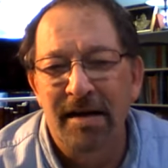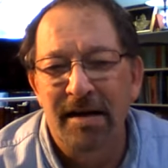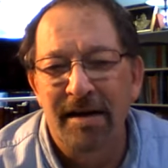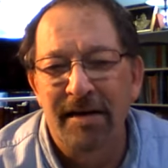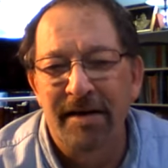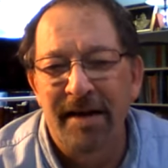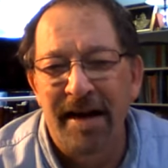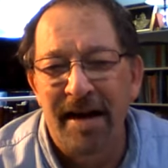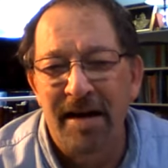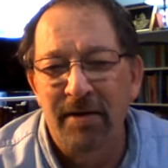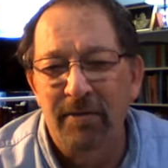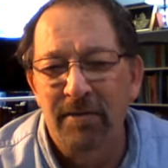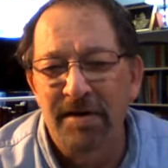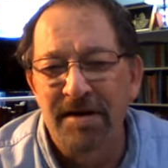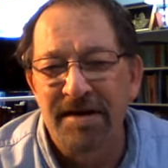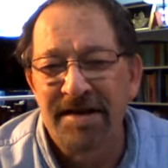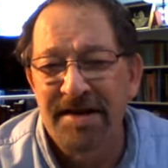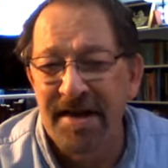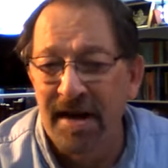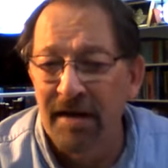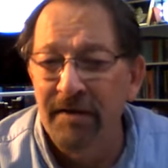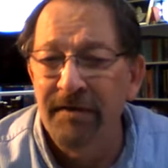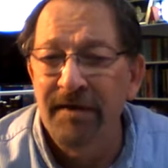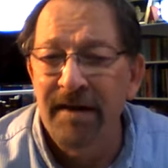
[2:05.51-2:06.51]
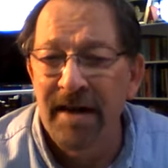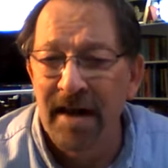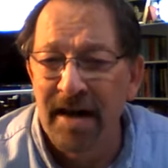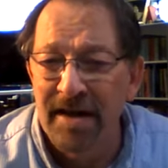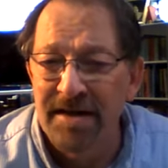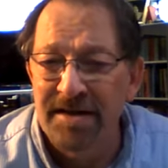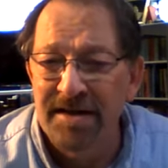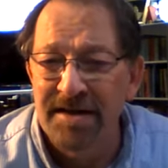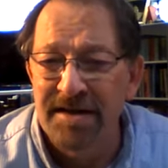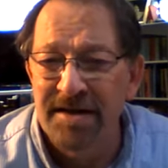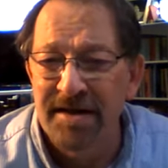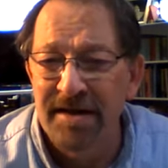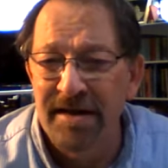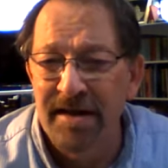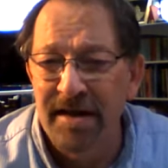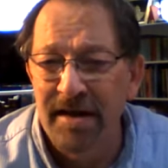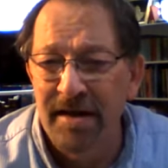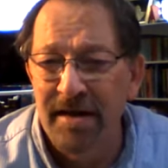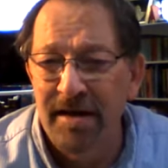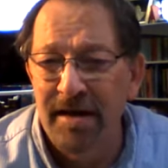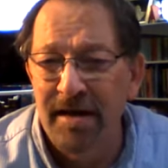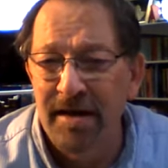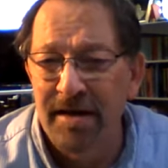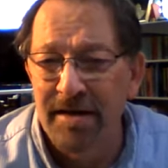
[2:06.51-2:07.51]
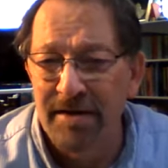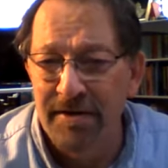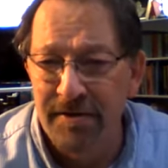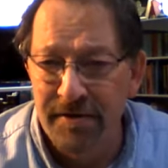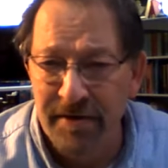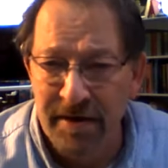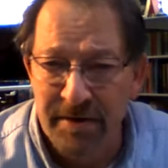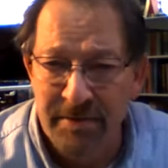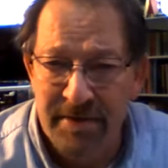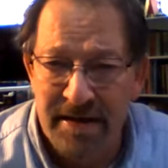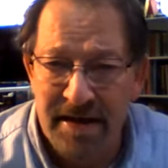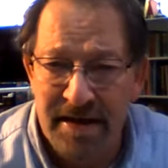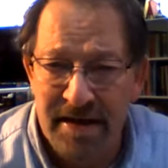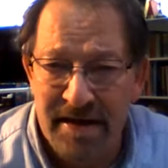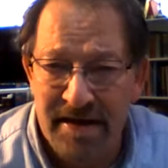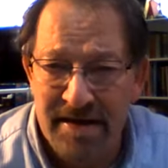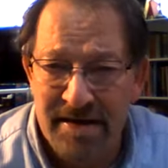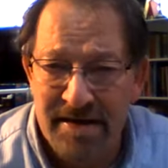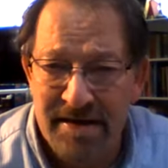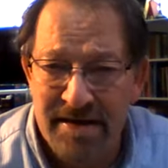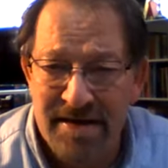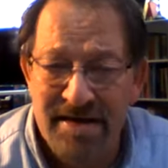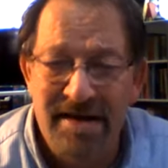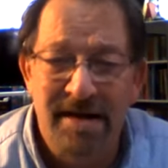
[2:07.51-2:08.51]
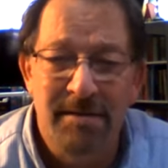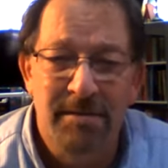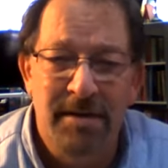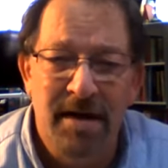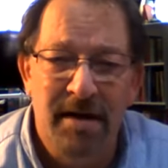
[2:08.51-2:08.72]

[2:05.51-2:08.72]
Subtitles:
they were self-consciously contributing some